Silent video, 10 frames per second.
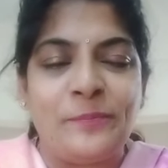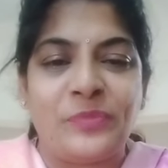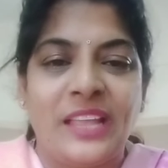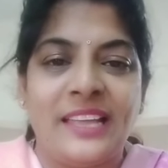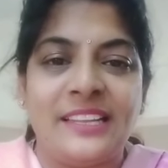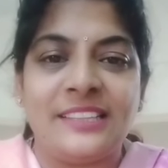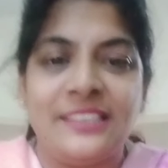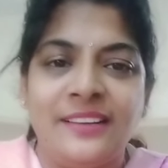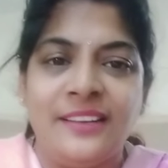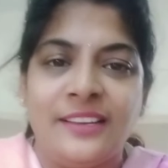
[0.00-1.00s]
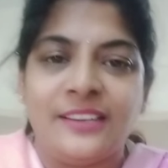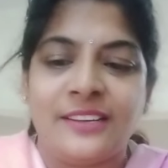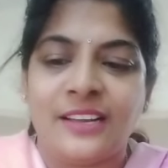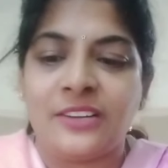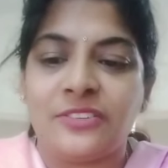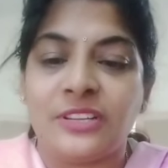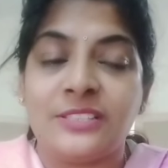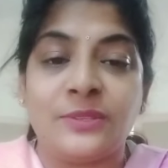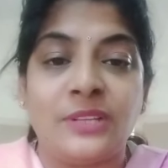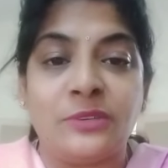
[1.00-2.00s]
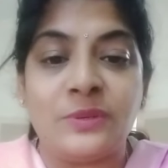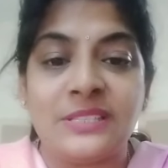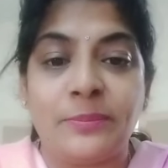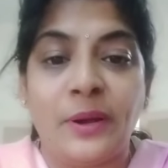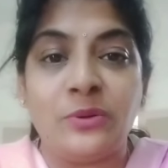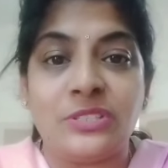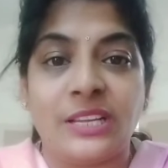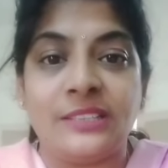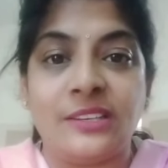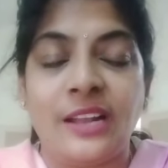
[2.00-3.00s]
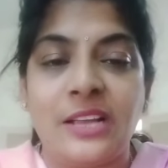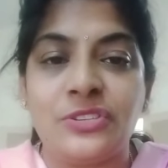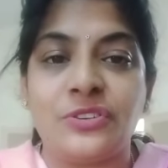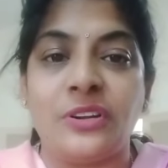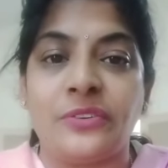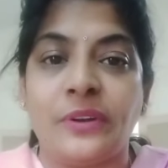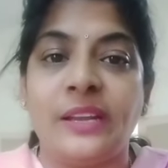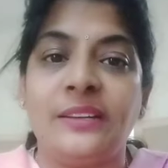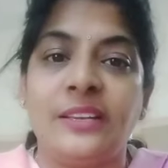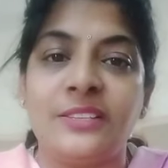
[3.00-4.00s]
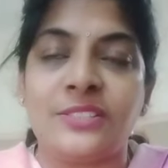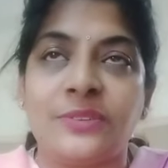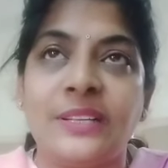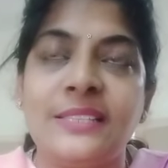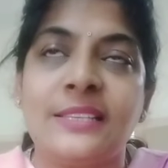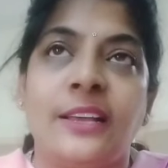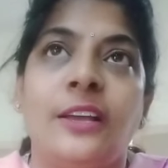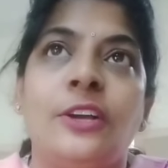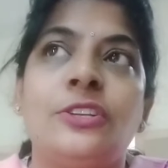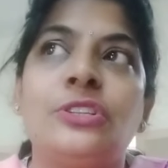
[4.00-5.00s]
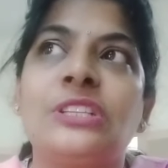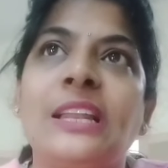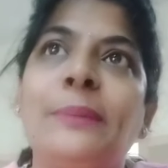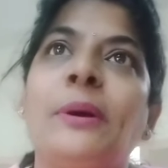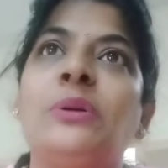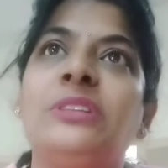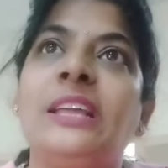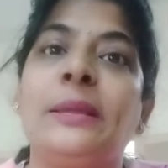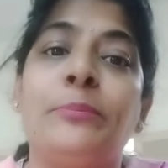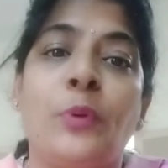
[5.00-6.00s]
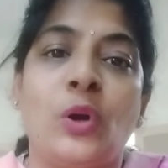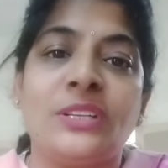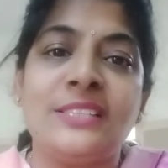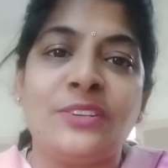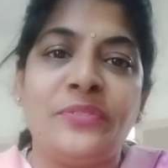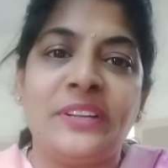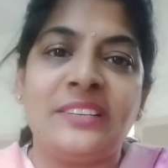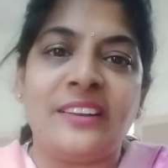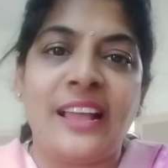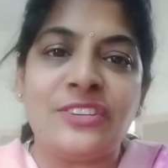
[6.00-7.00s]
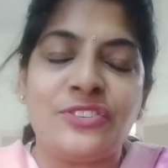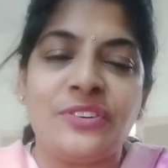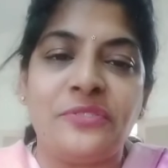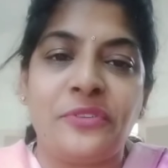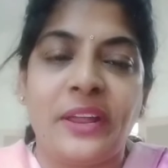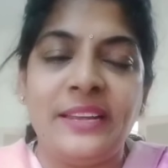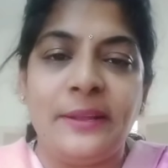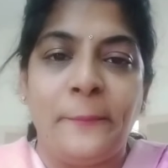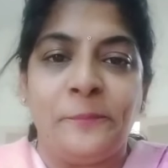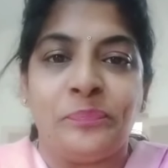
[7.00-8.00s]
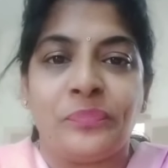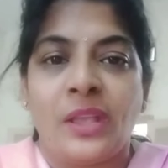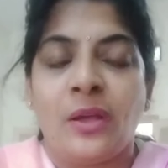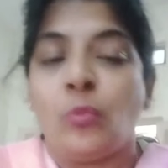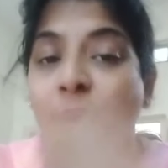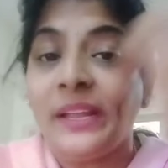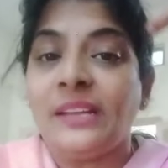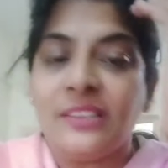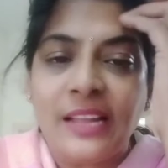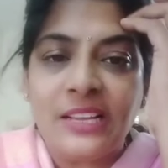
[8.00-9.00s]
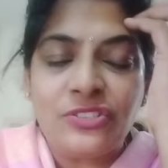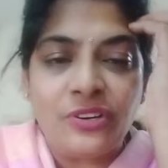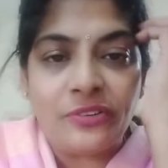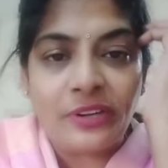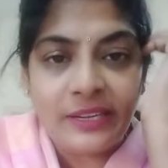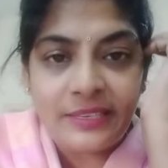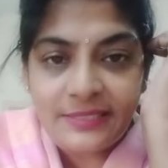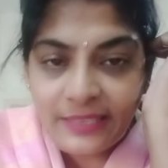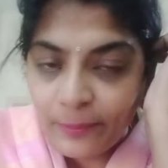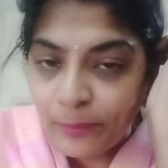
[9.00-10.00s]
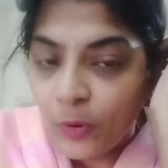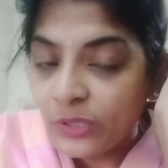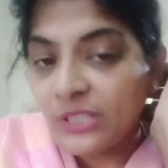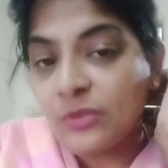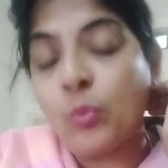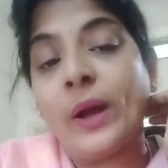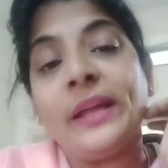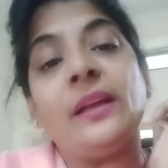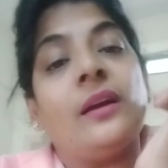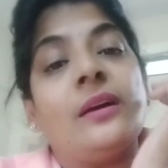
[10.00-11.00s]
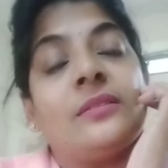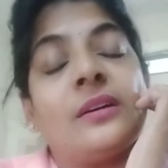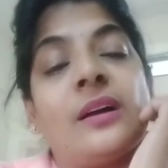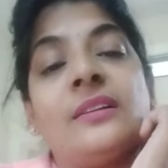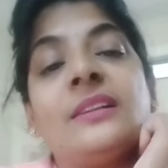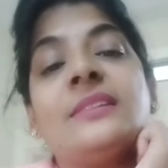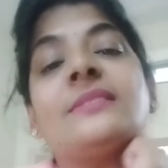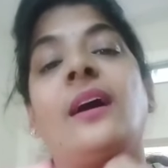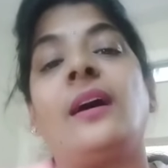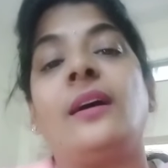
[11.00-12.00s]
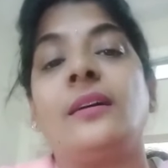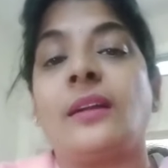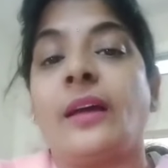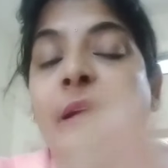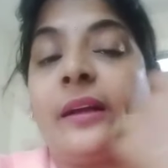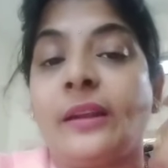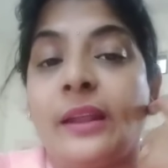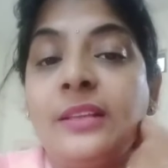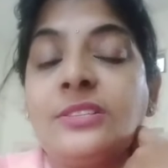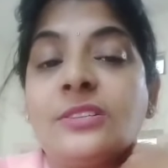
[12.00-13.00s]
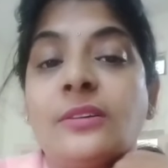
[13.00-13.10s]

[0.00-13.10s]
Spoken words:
another country. So that was about international trade, dear students. To tell about the importance of international trade, why international trade is important, why the countries are encouraged